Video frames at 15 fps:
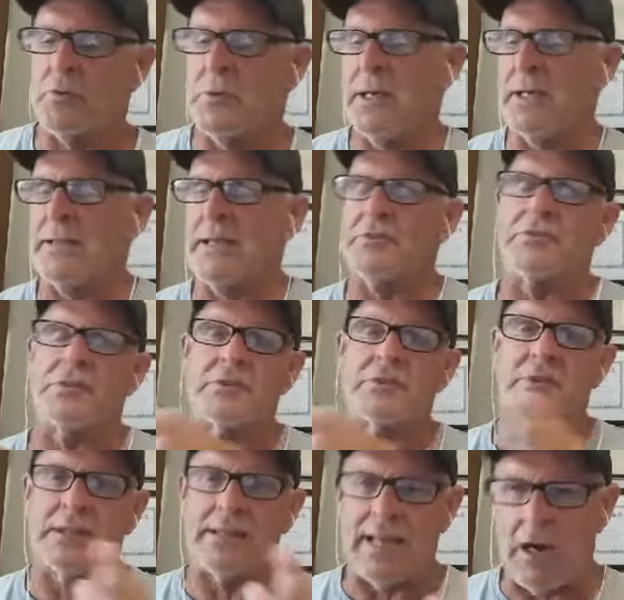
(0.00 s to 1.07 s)
So in that
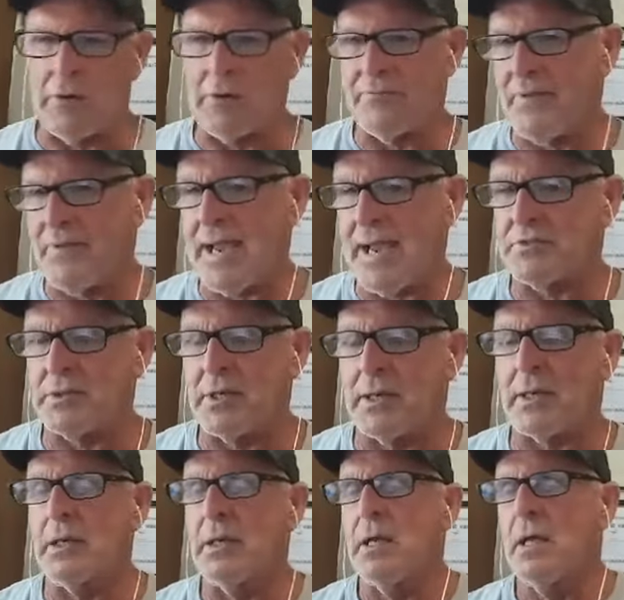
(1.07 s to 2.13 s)
16-hour
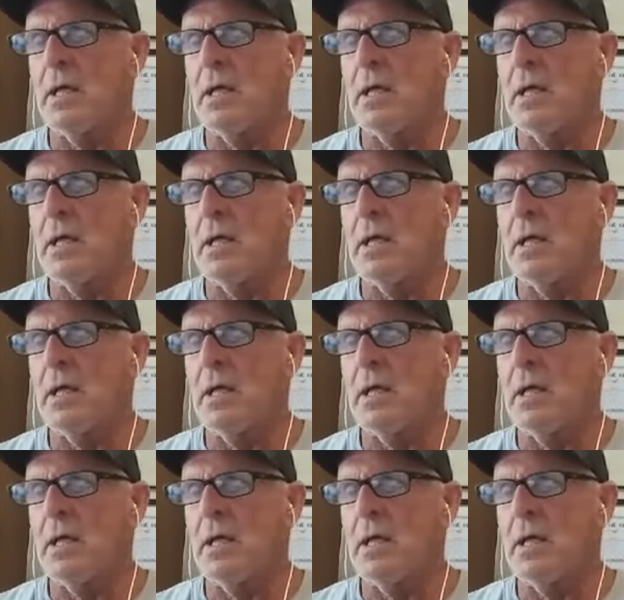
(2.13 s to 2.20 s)
fasting,